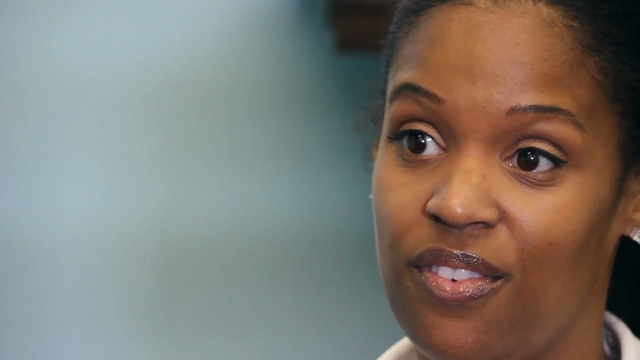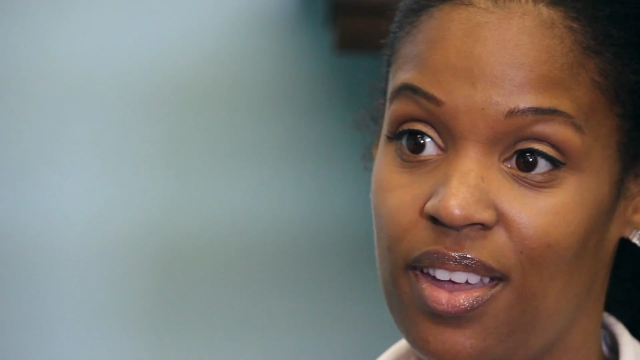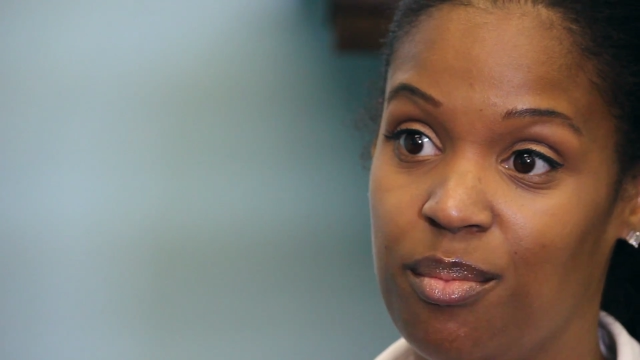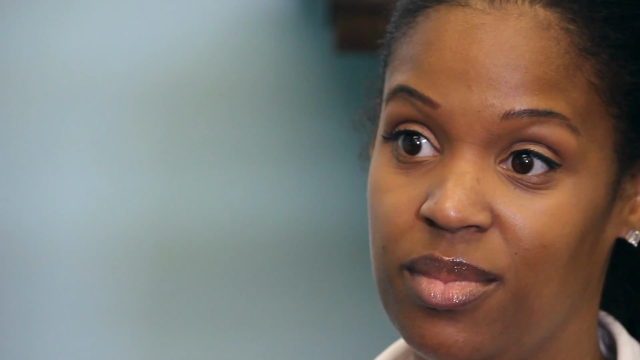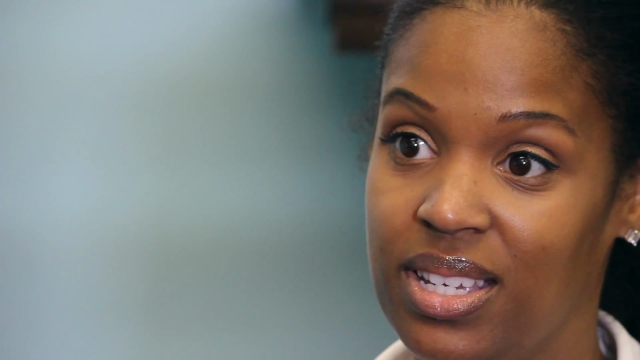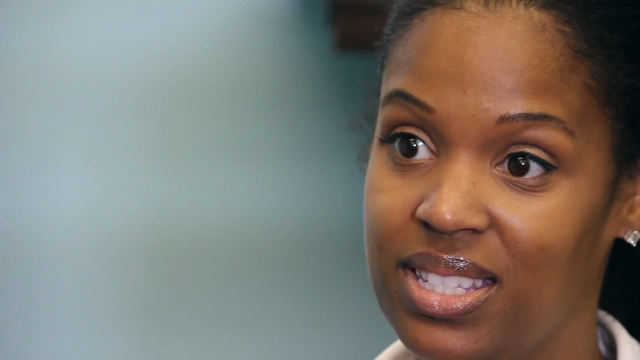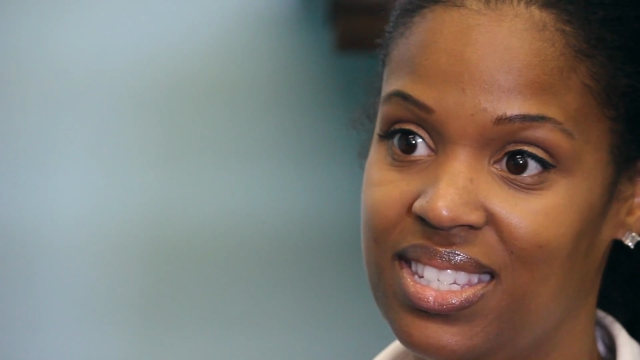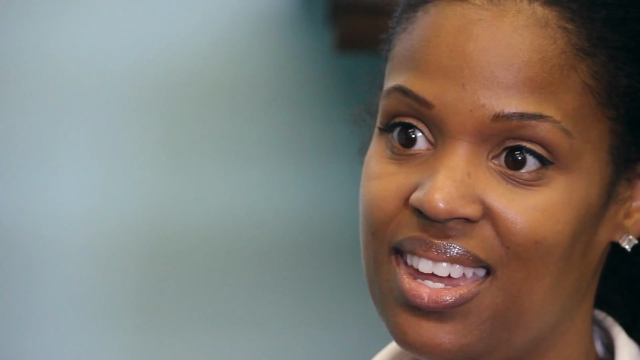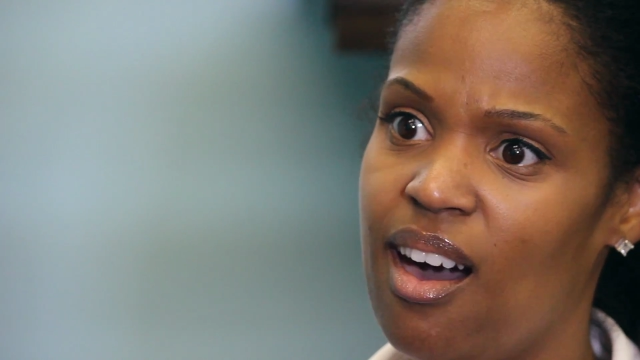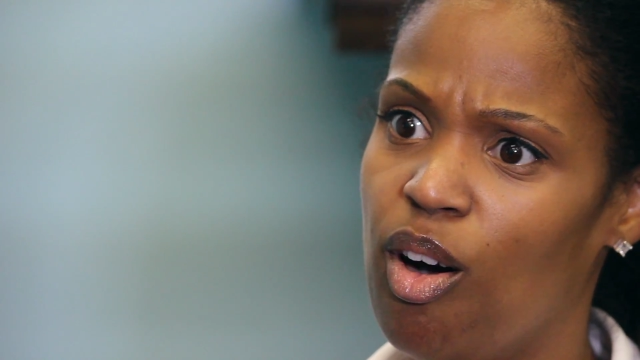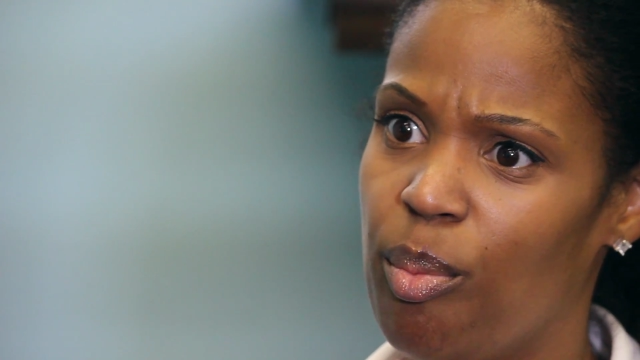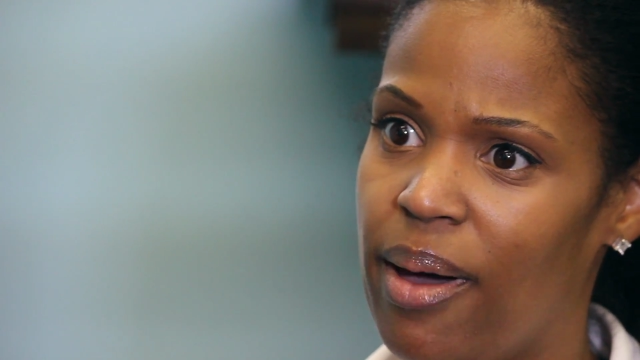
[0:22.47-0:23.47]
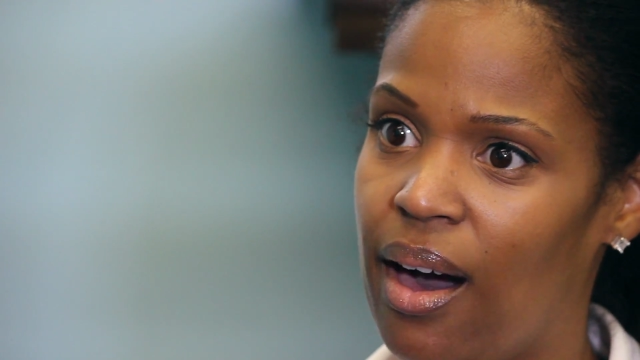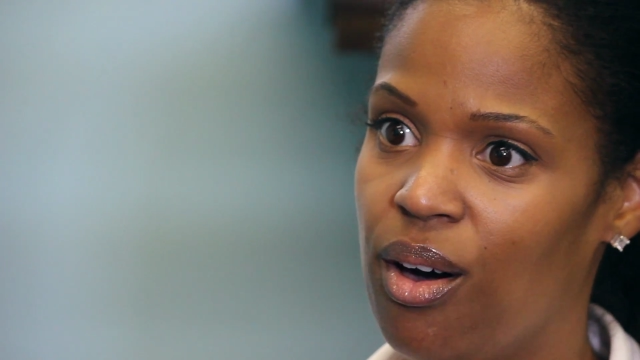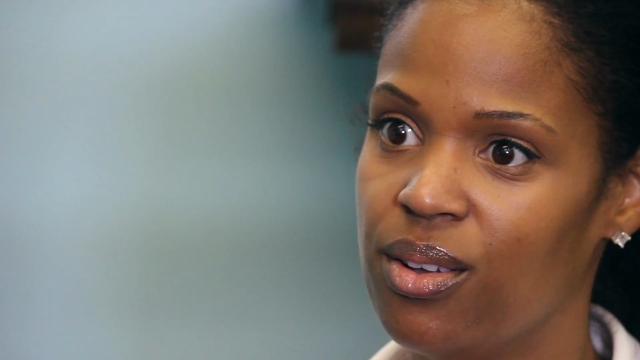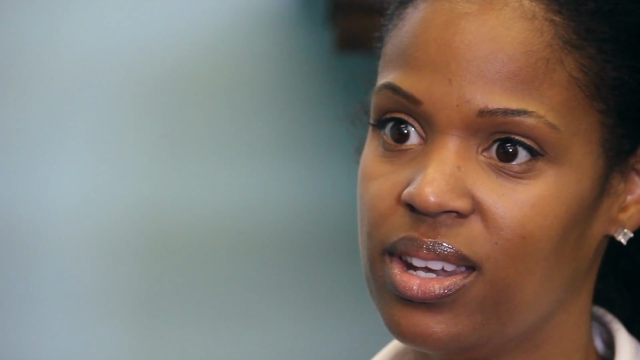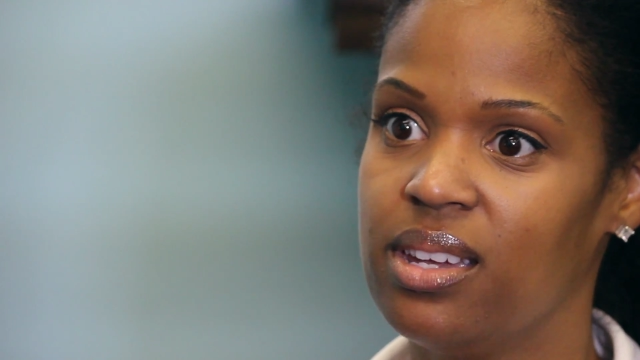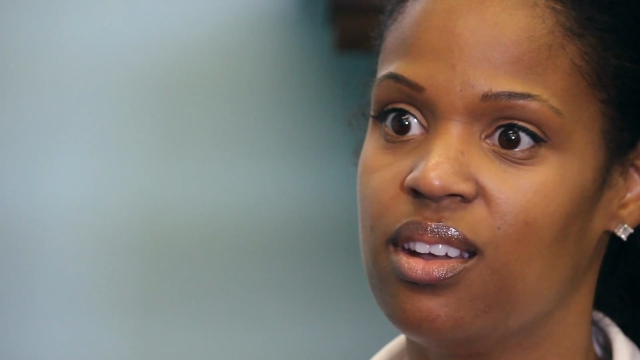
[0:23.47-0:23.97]
families to help
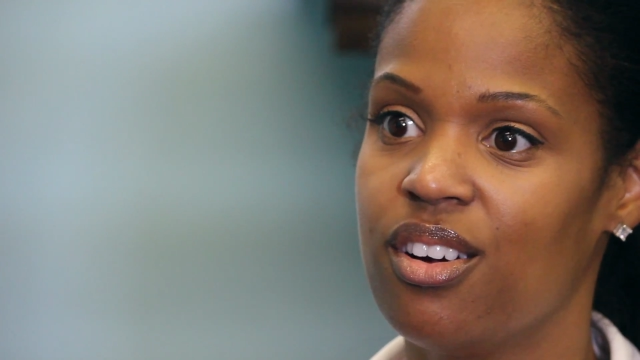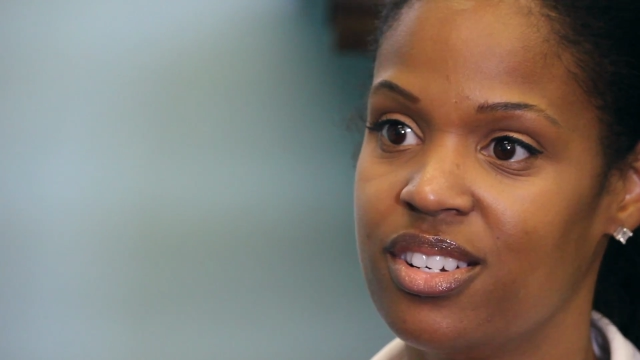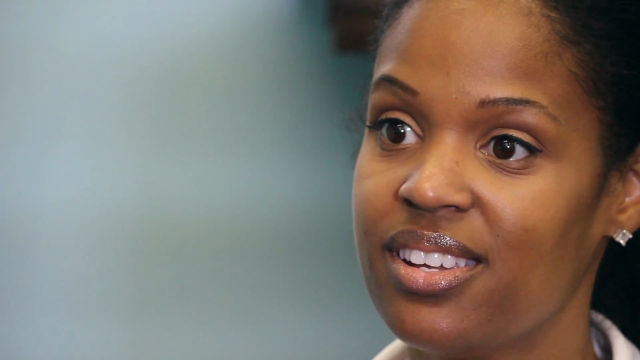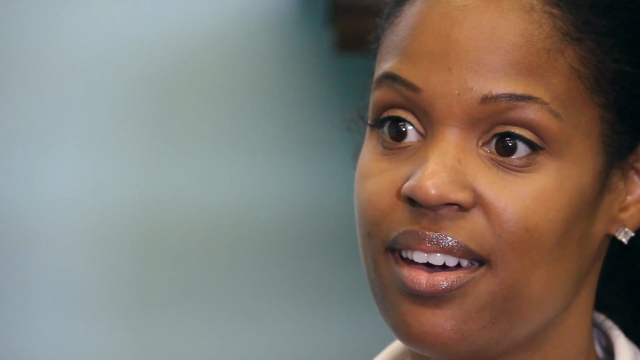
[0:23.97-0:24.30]
out in hard